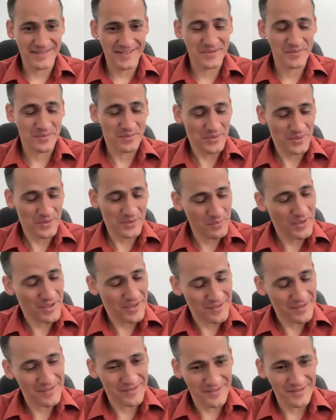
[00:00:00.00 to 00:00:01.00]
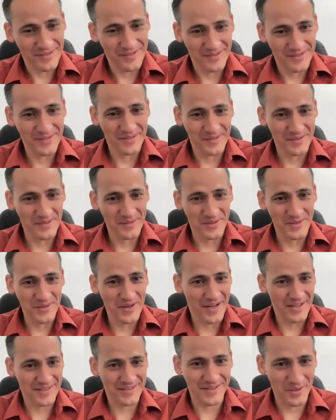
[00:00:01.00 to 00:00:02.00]
really what you
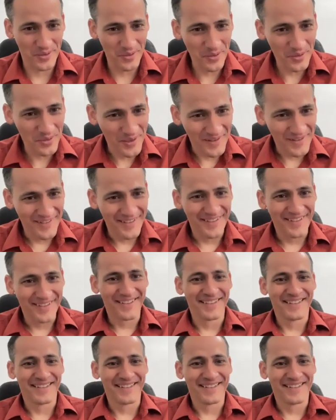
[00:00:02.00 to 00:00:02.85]
guys do? And